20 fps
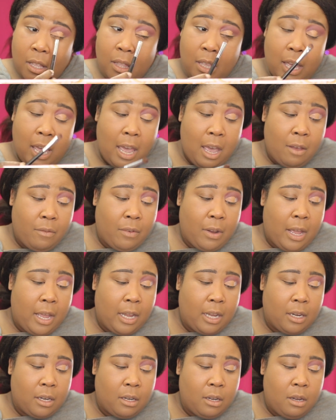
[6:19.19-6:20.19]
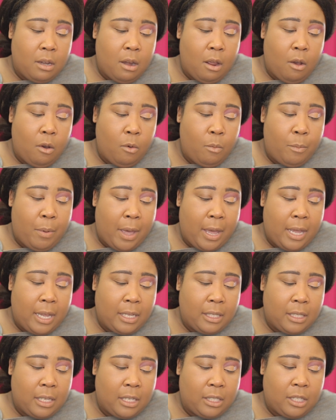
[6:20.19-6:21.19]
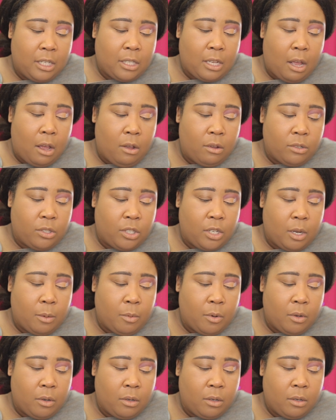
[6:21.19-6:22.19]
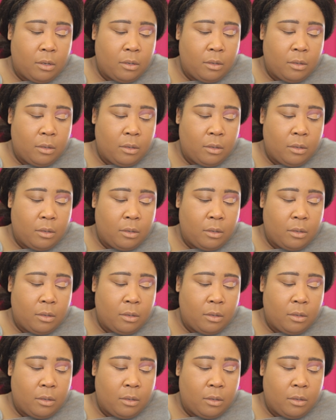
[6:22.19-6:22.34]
that have like no base. It's just all shimmer.